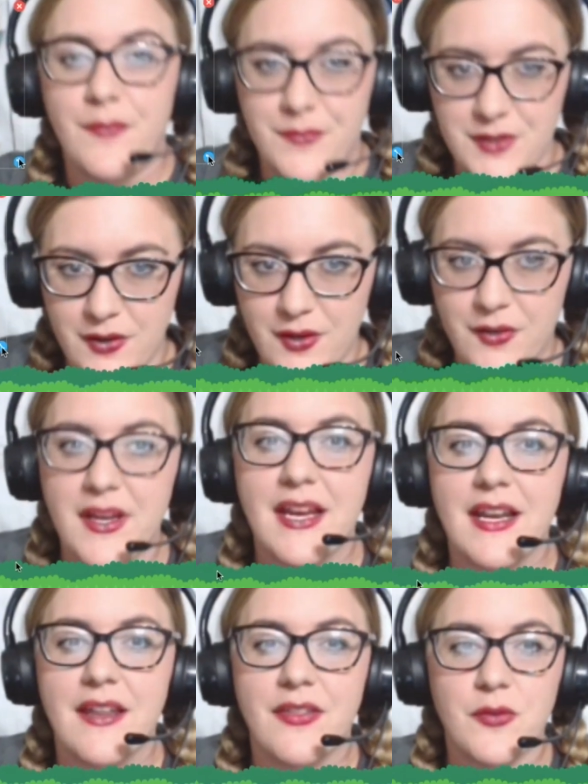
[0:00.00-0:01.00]
So they're saying
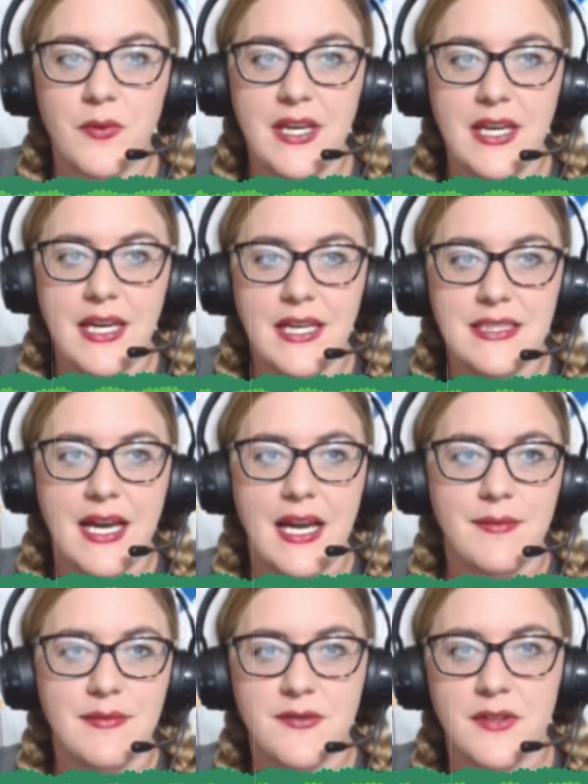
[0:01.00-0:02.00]
it 3
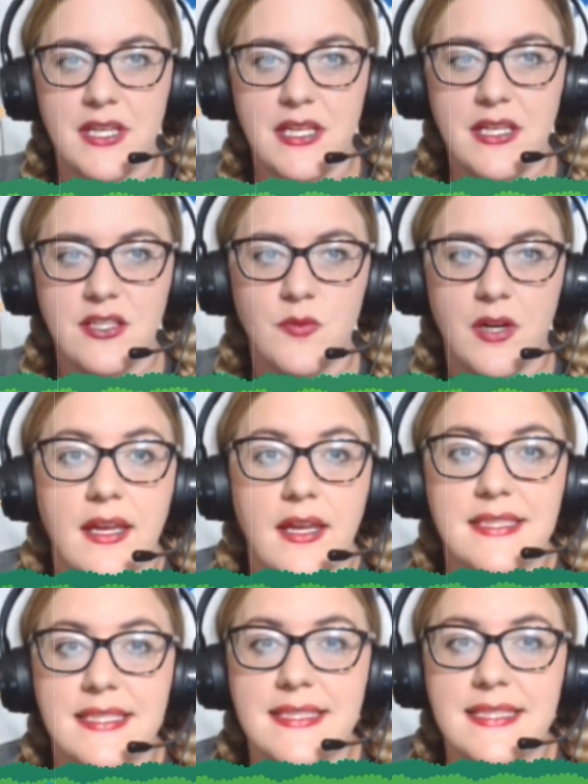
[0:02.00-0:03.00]
times for each one. It's
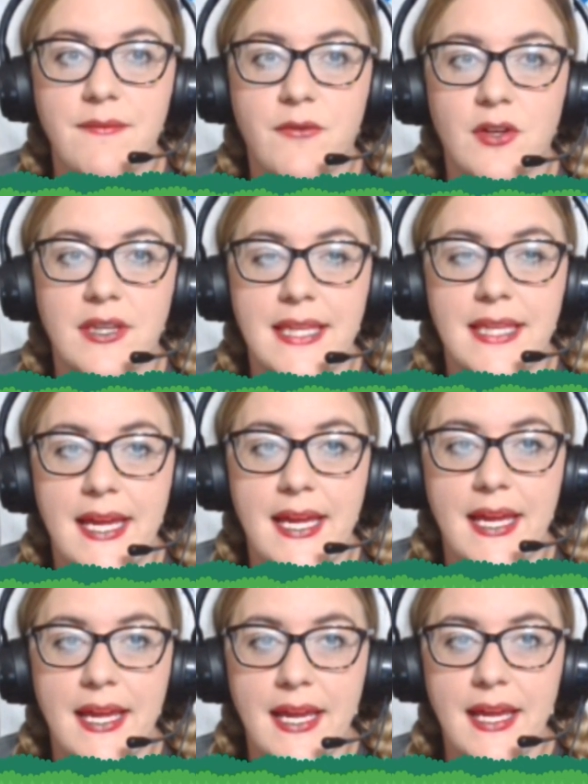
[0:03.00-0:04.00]
the same for
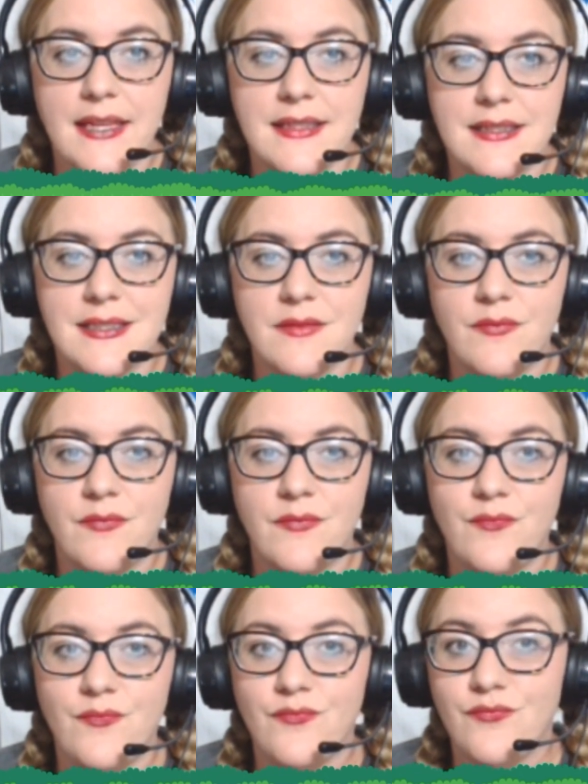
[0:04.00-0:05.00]
legs.
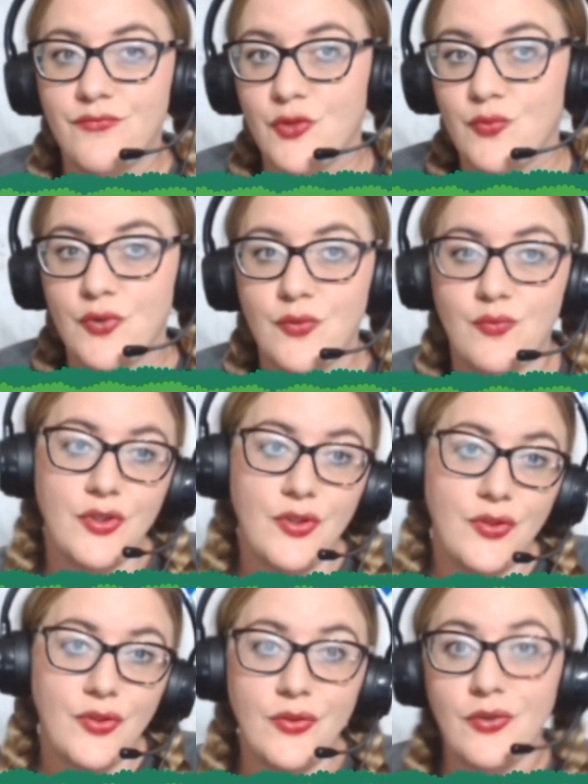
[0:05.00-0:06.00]
Do, do,
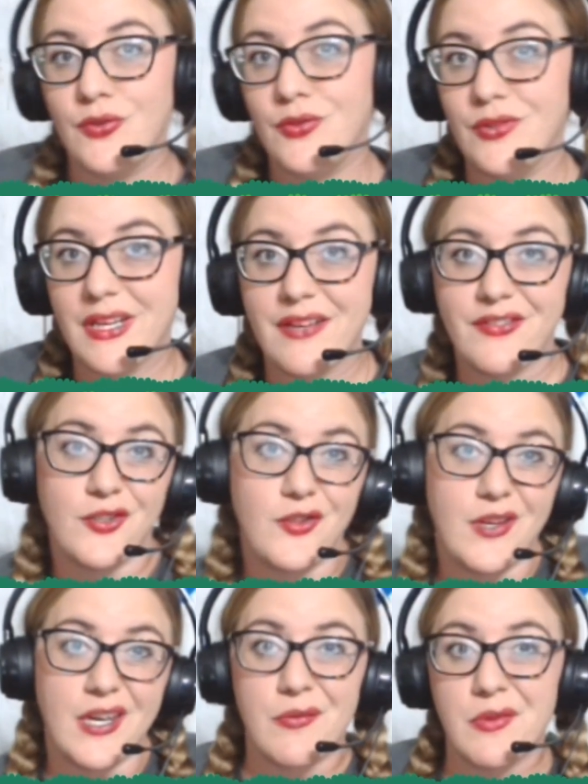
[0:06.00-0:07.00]
do. Even though you
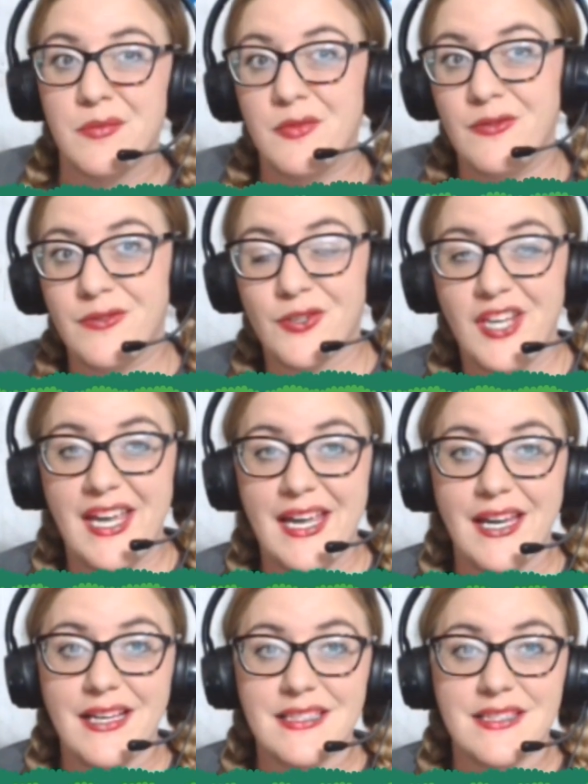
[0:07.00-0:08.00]
can't really move your
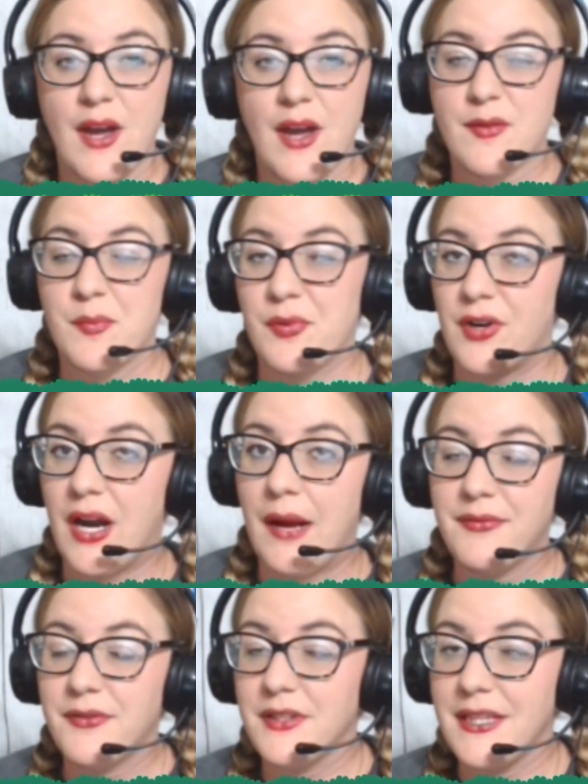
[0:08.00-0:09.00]
legs, if you have a prop
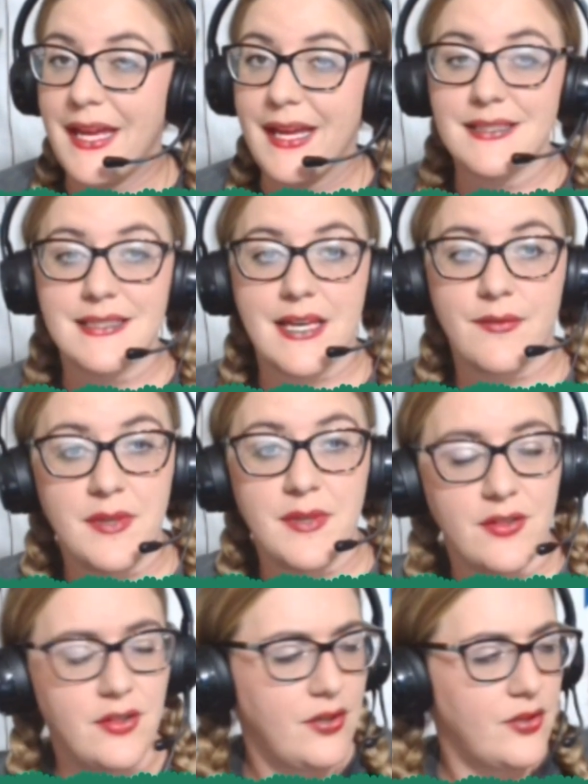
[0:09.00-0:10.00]
for legs, that would be
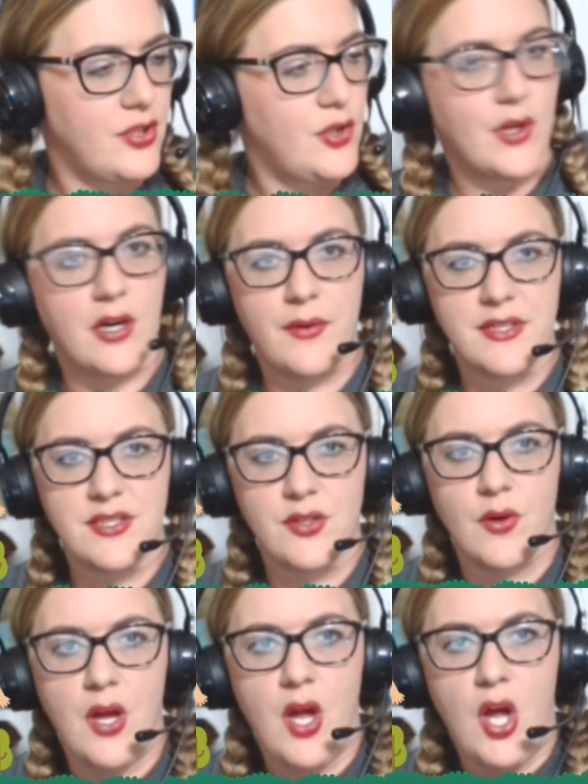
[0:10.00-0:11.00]
good. Or you could always do,
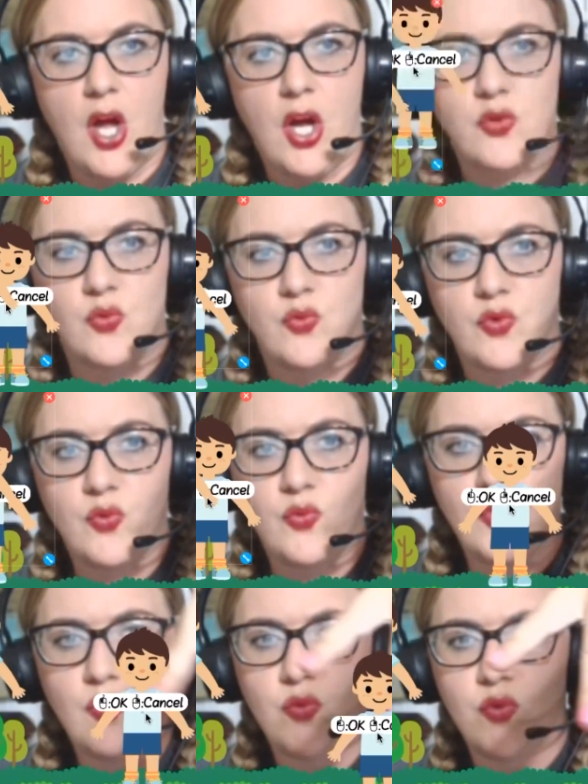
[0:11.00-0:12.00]
do, do, do,
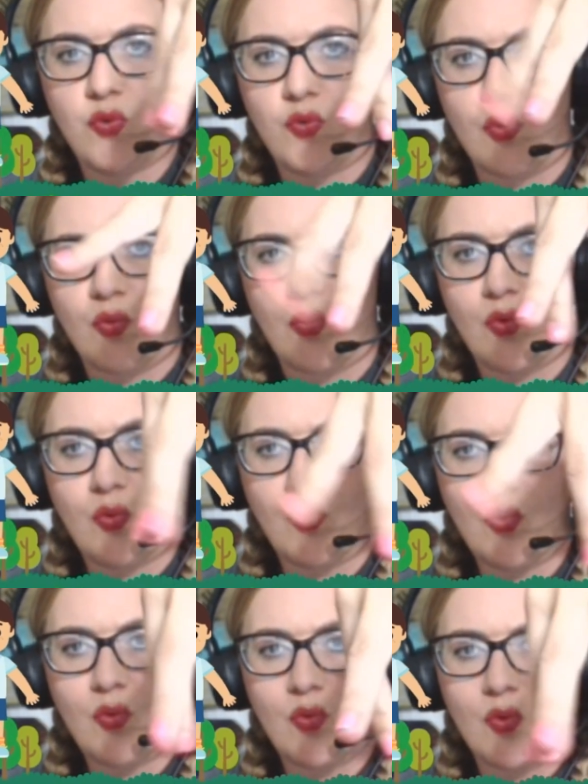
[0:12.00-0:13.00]
do, do, do, do,
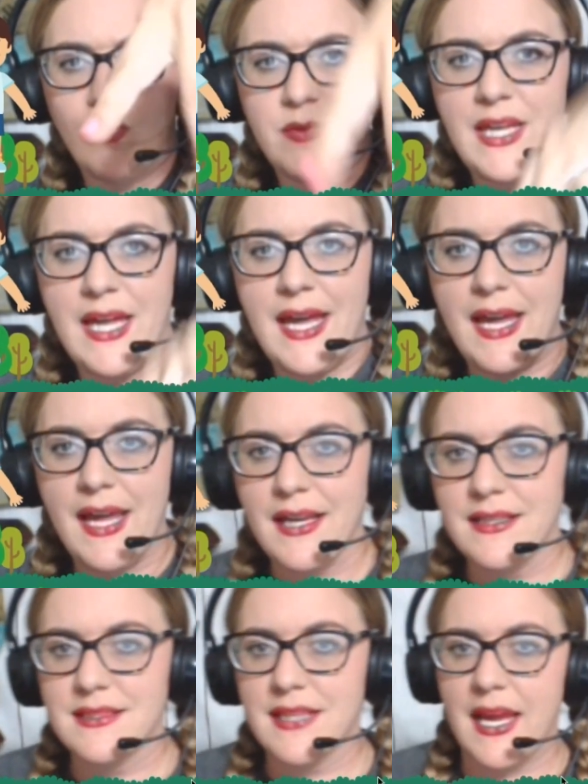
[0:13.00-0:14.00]
do.
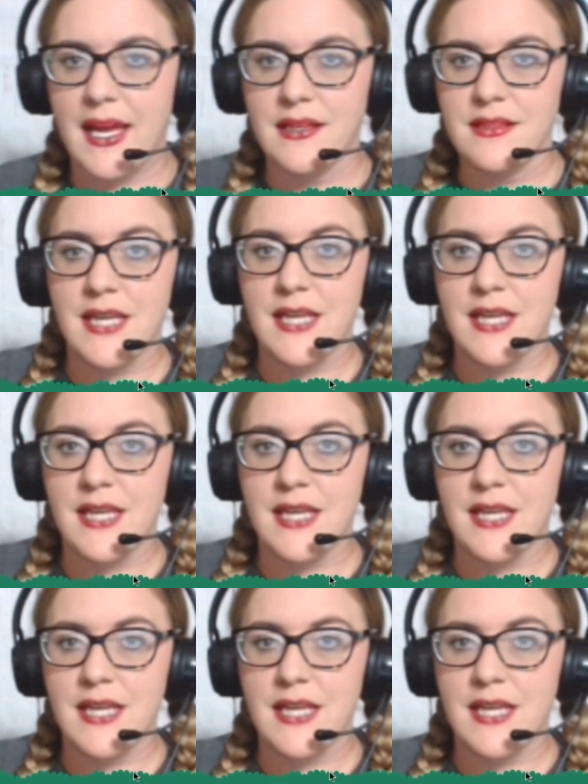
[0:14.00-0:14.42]
Legs and